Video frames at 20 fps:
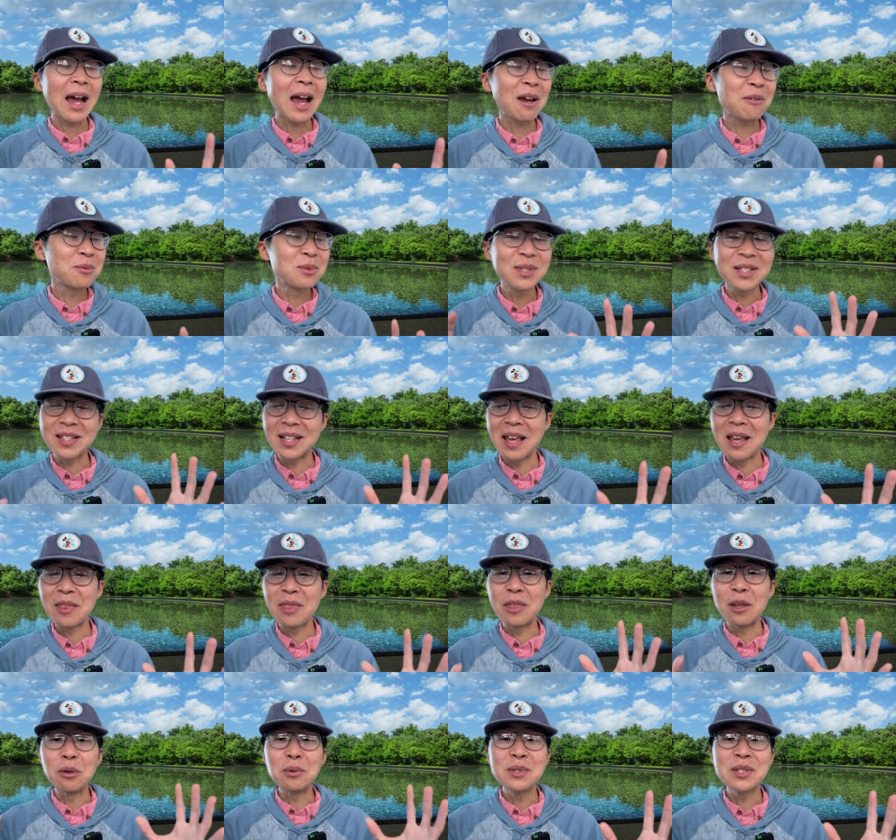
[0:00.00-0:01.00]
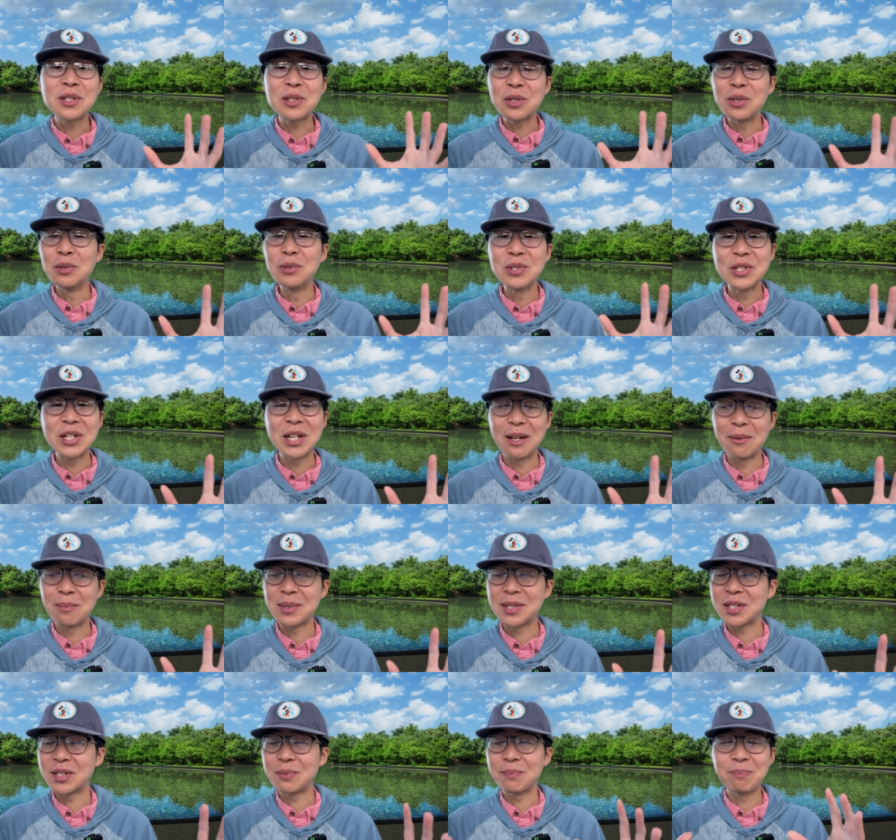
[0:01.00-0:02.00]
I would say those two
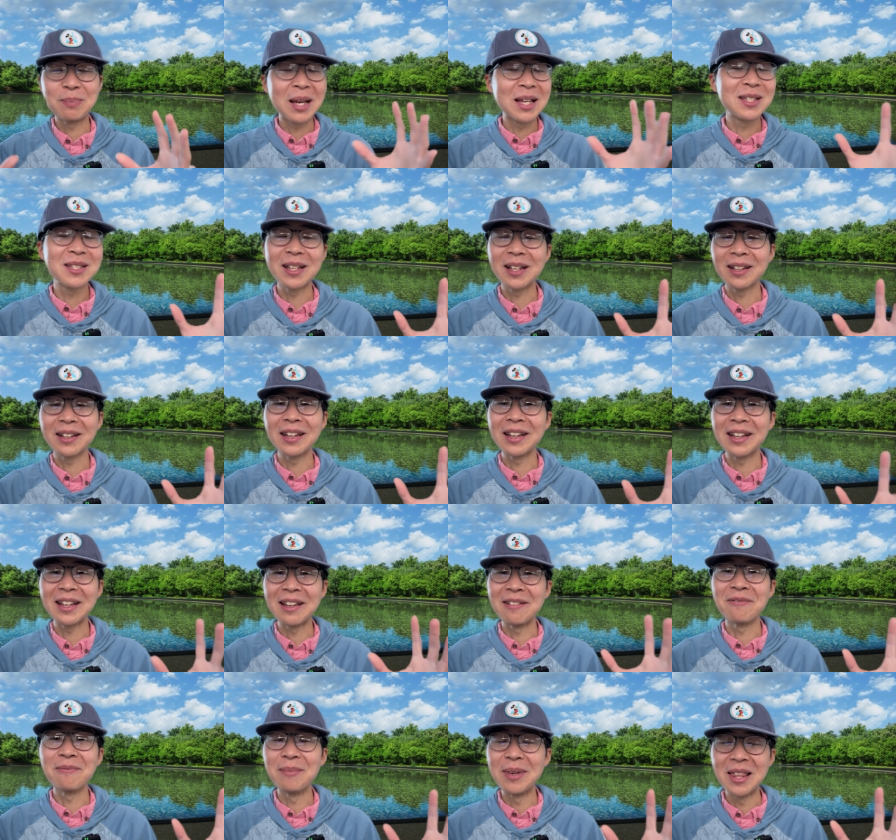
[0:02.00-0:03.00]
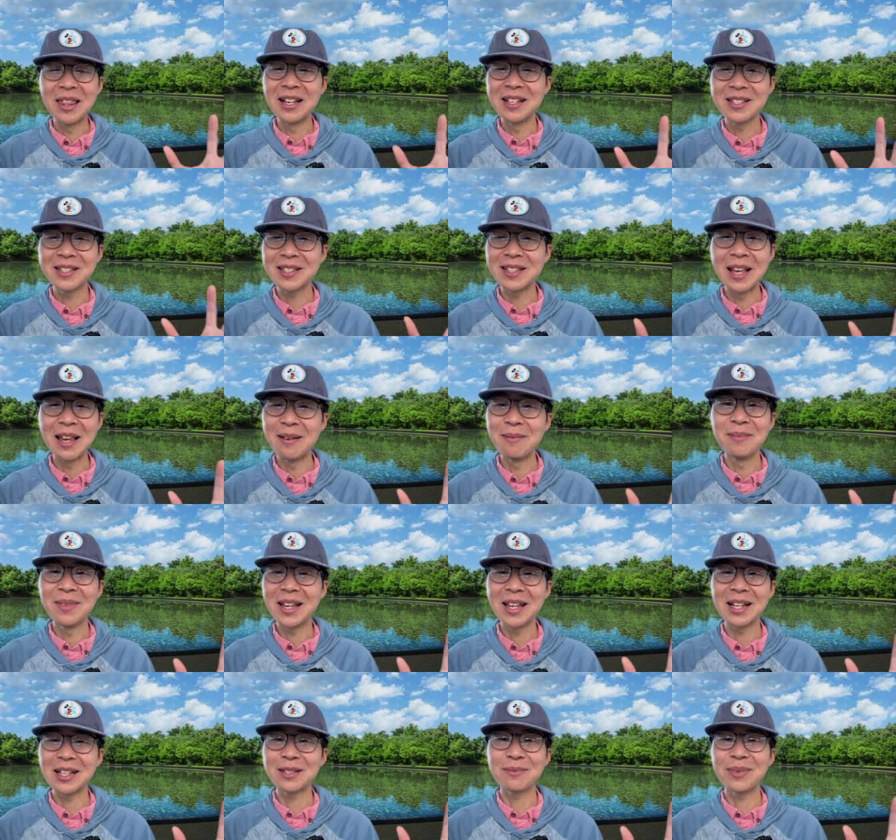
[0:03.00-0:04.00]
chips basically give me the same
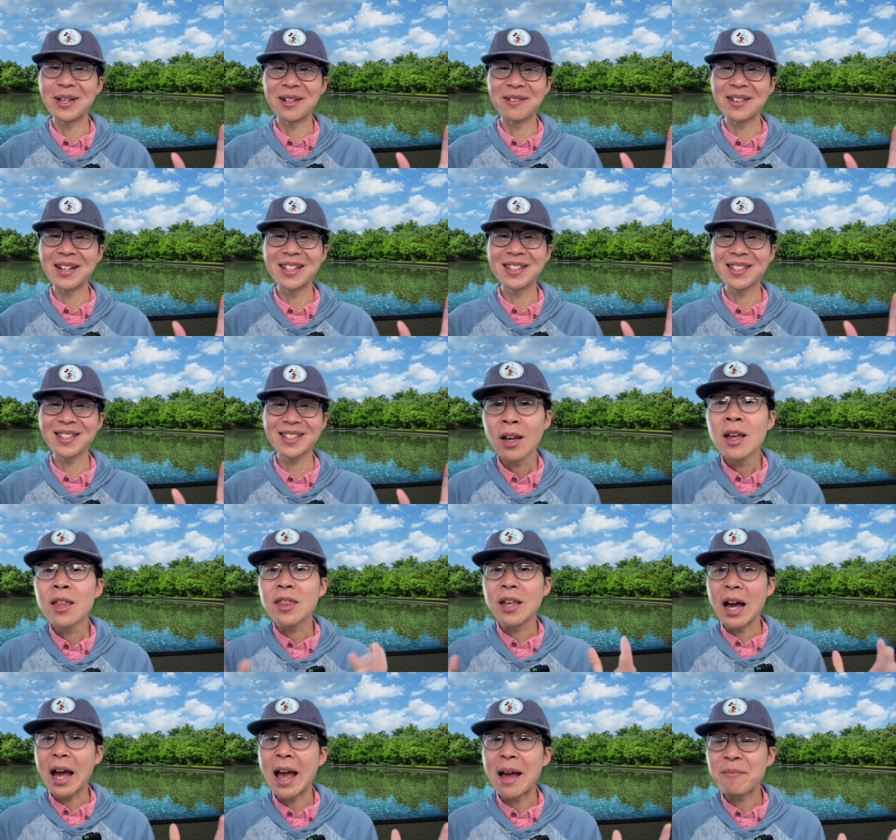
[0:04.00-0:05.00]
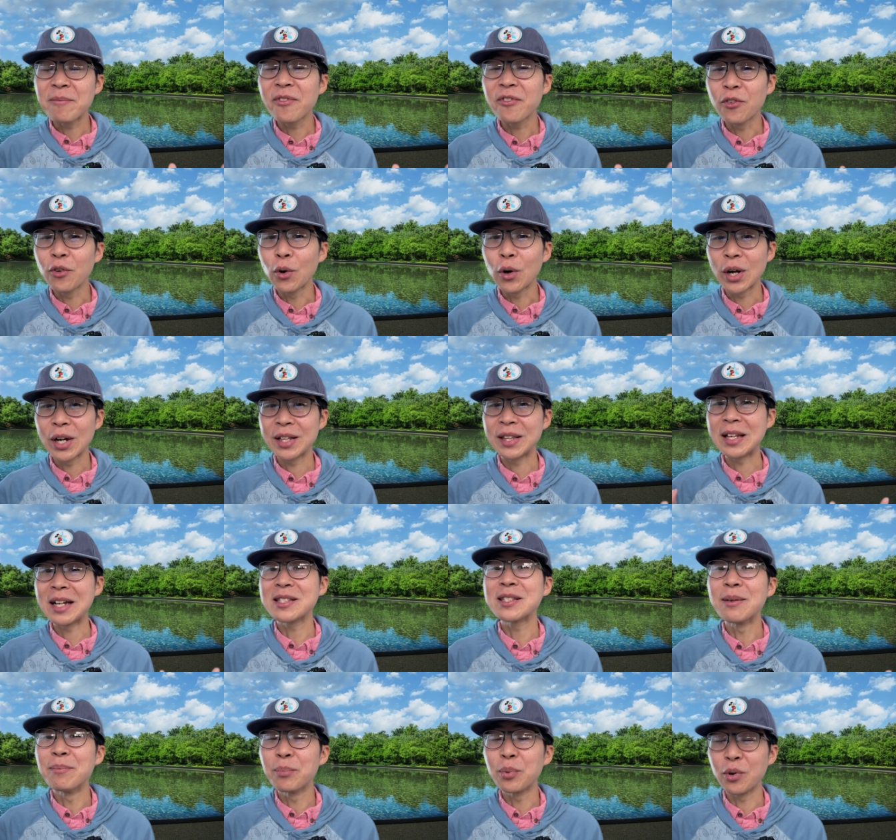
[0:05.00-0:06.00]
experience. The M4
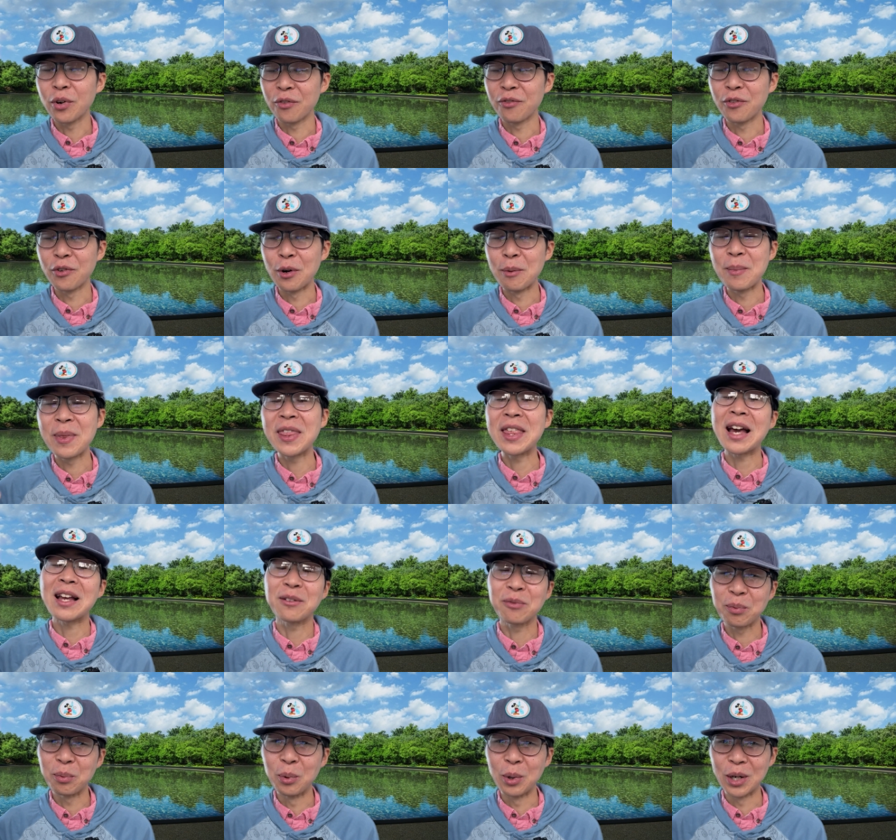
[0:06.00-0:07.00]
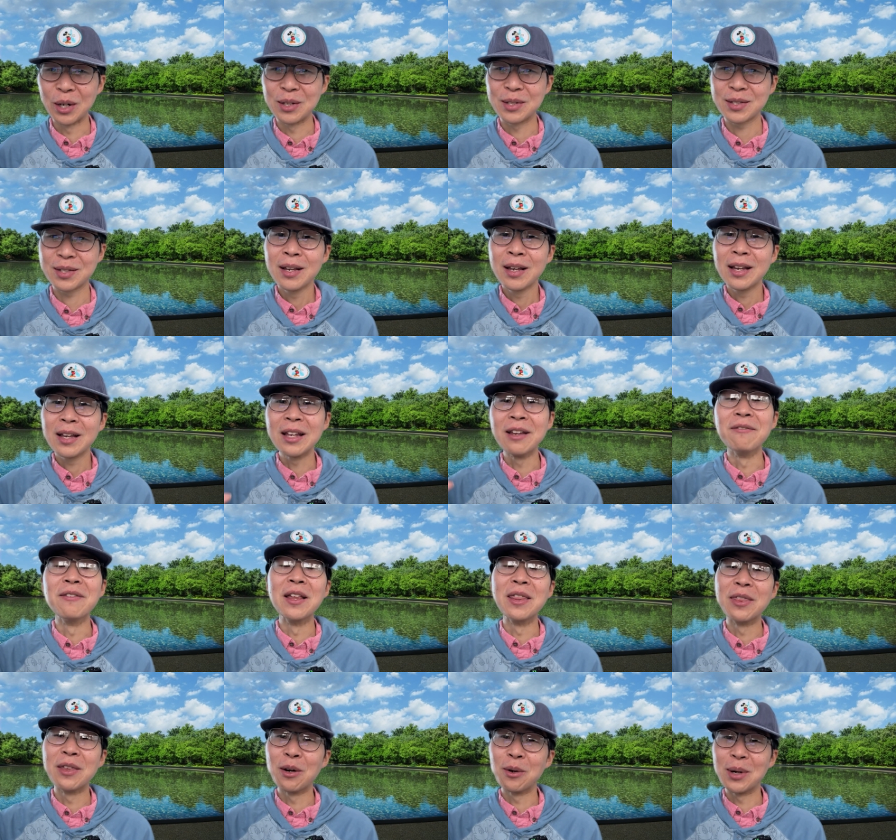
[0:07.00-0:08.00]
doesn't perform that worse,
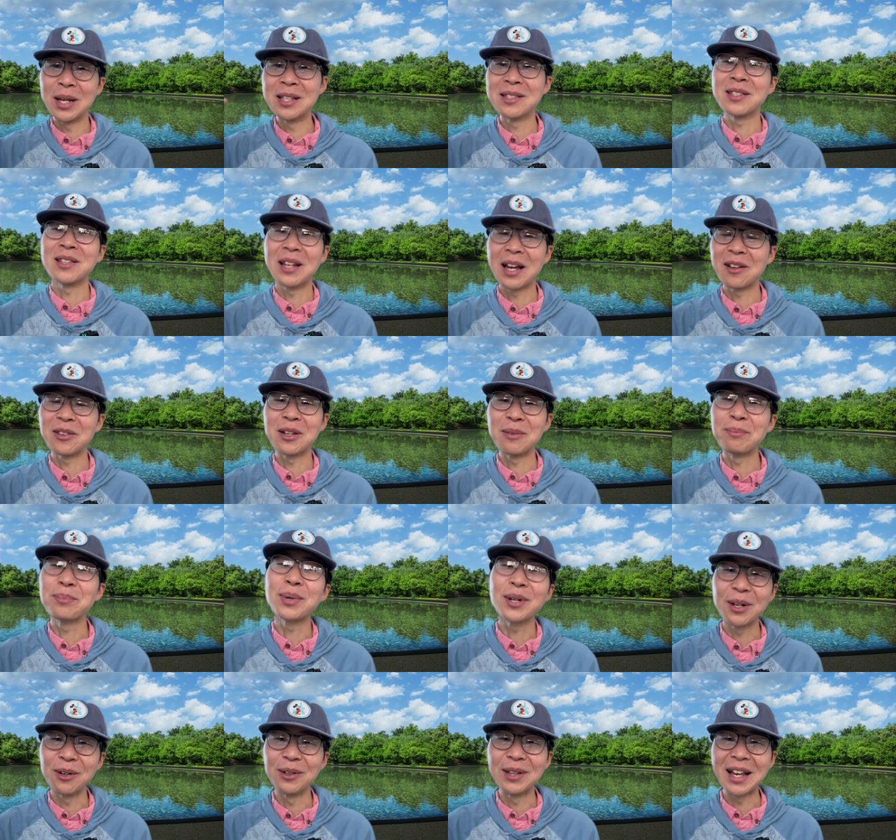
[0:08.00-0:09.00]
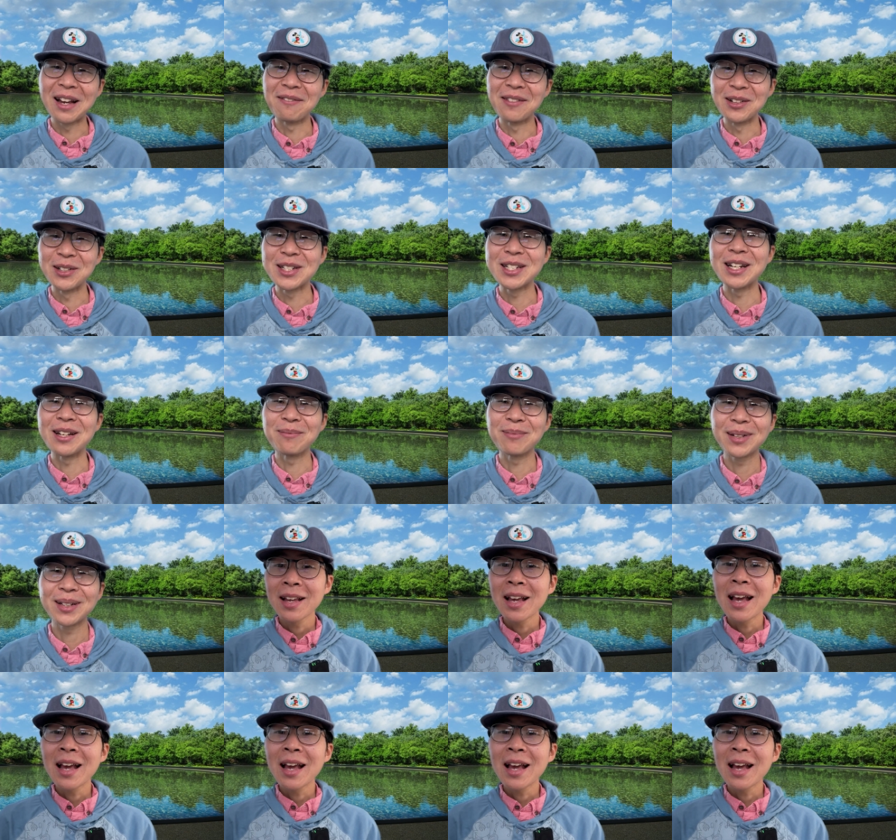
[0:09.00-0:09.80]
even though it's not a pro-level chip.